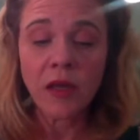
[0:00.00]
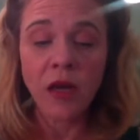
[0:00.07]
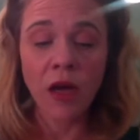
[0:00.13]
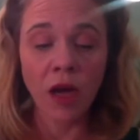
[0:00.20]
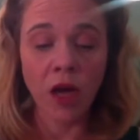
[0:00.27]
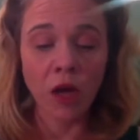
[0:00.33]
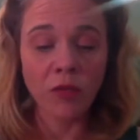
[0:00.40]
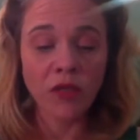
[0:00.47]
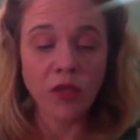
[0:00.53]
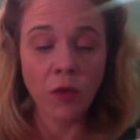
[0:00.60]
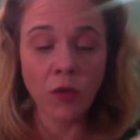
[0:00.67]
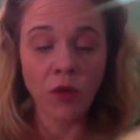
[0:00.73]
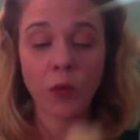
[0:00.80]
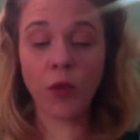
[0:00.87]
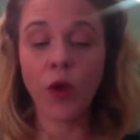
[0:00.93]

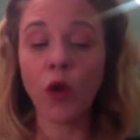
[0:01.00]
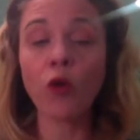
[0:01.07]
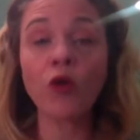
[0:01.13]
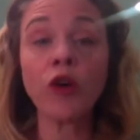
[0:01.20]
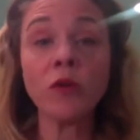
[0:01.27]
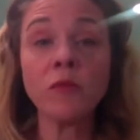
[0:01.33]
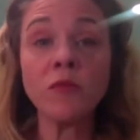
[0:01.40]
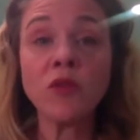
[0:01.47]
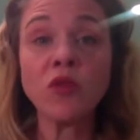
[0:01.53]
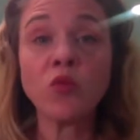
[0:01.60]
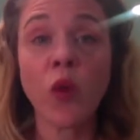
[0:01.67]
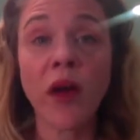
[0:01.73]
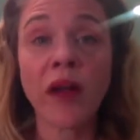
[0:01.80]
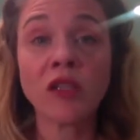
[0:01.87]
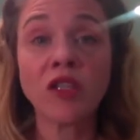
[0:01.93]
So the Pilgrims
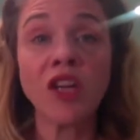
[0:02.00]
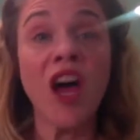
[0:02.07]
went to